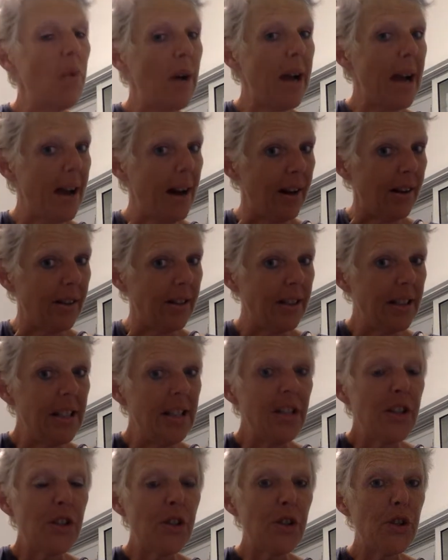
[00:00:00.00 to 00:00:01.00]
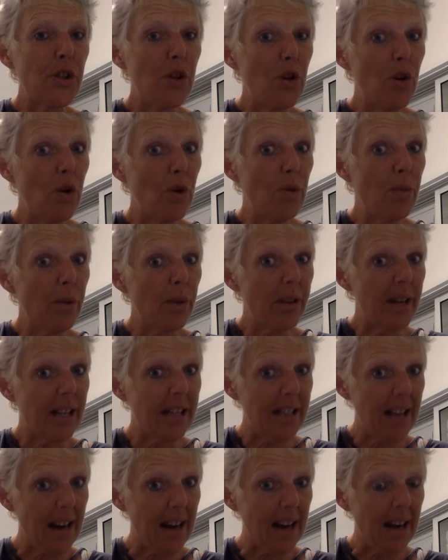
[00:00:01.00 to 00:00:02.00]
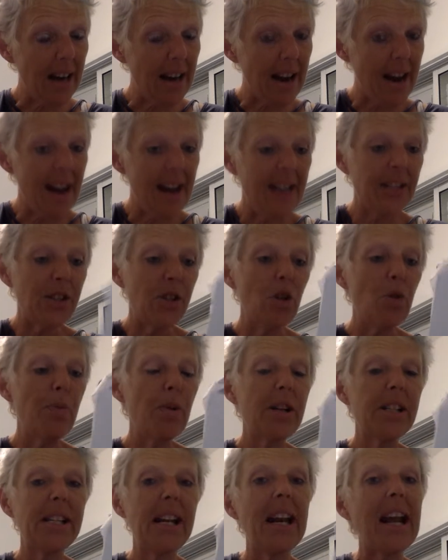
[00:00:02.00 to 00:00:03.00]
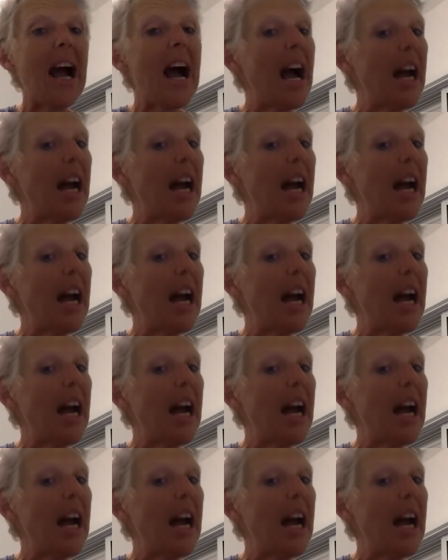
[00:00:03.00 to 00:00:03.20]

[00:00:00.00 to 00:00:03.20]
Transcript: Well, super exciting, guys, super exciting.